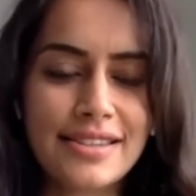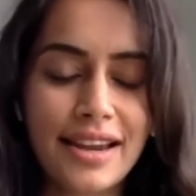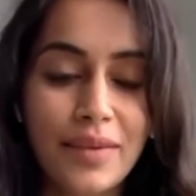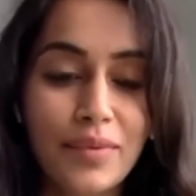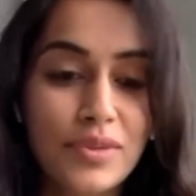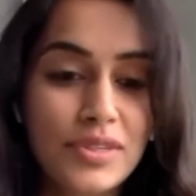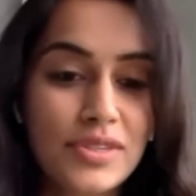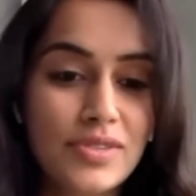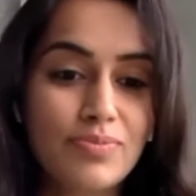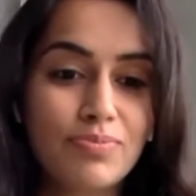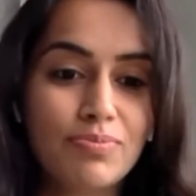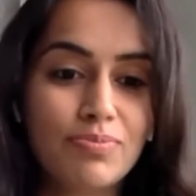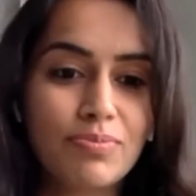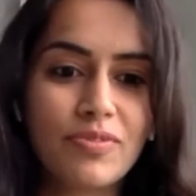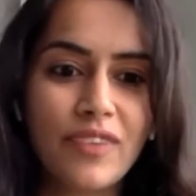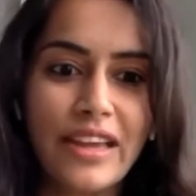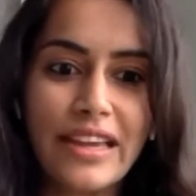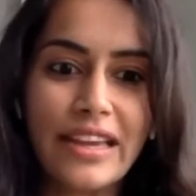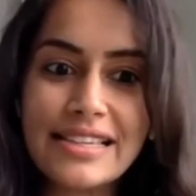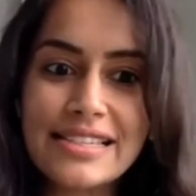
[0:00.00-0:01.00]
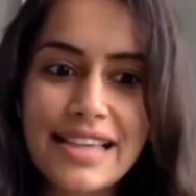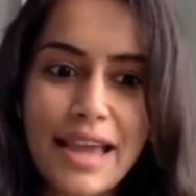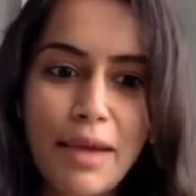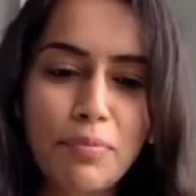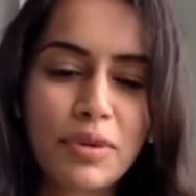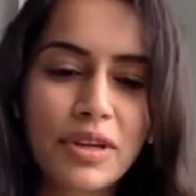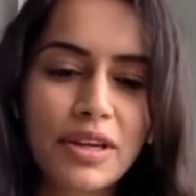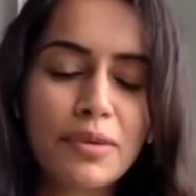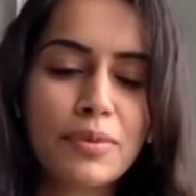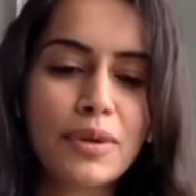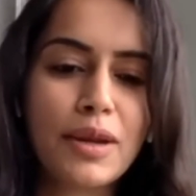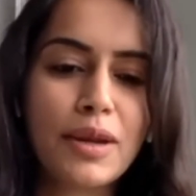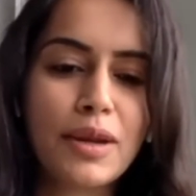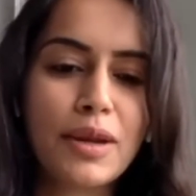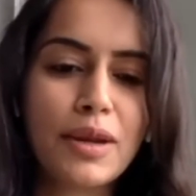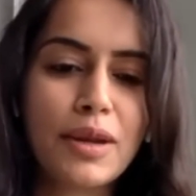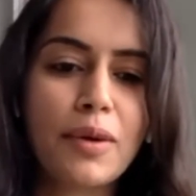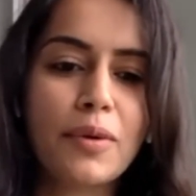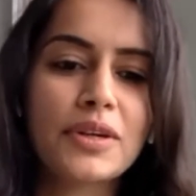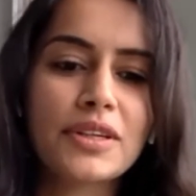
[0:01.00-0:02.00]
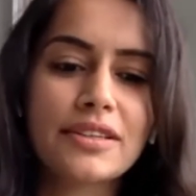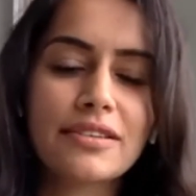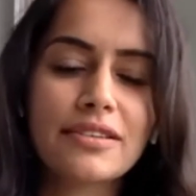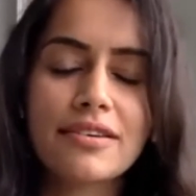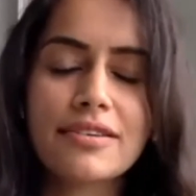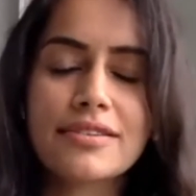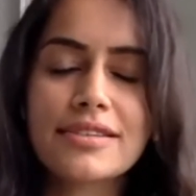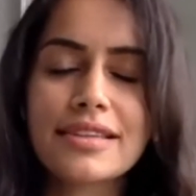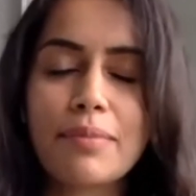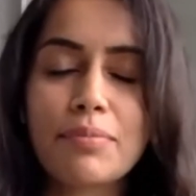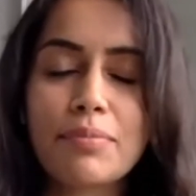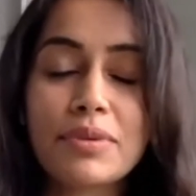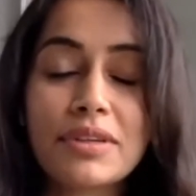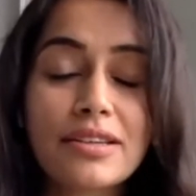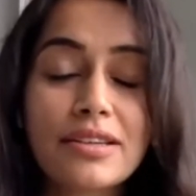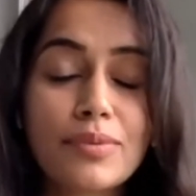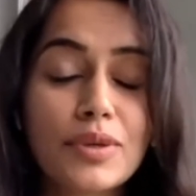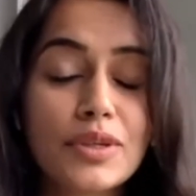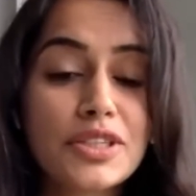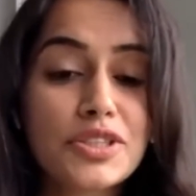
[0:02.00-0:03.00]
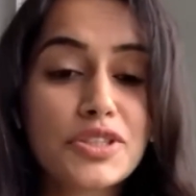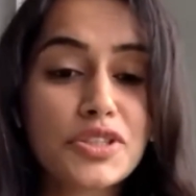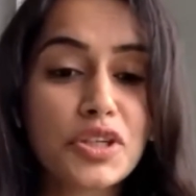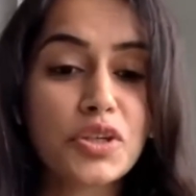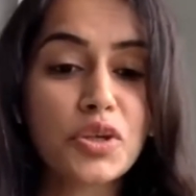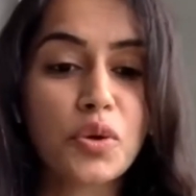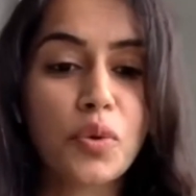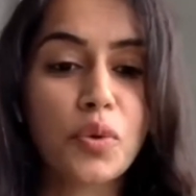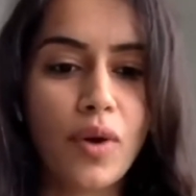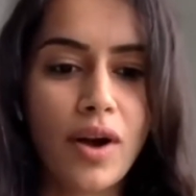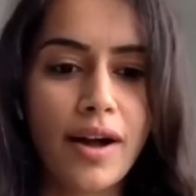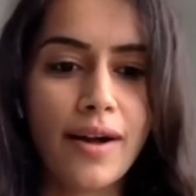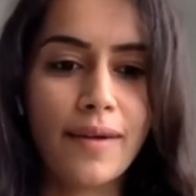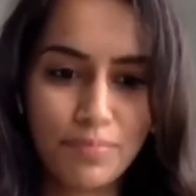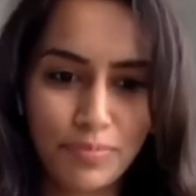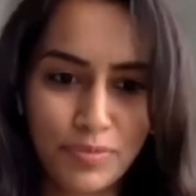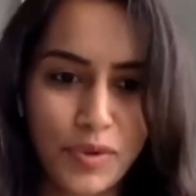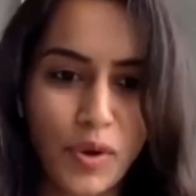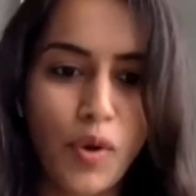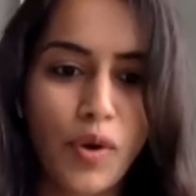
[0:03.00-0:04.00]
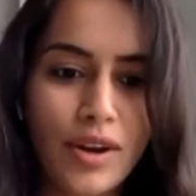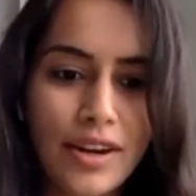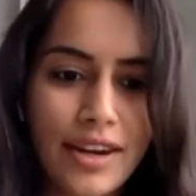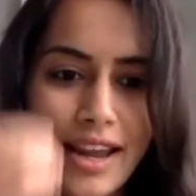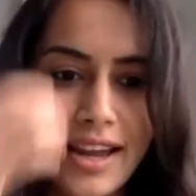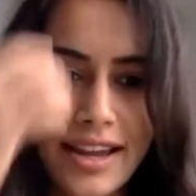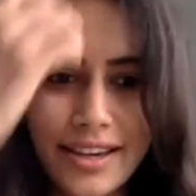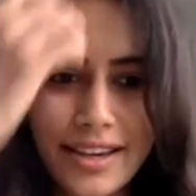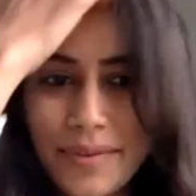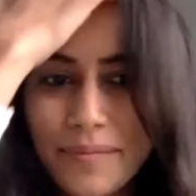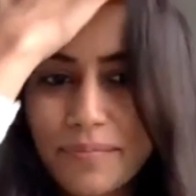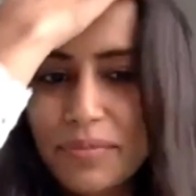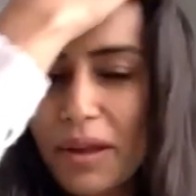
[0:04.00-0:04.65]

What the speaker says: And I was very skeptical about teaching yoga online.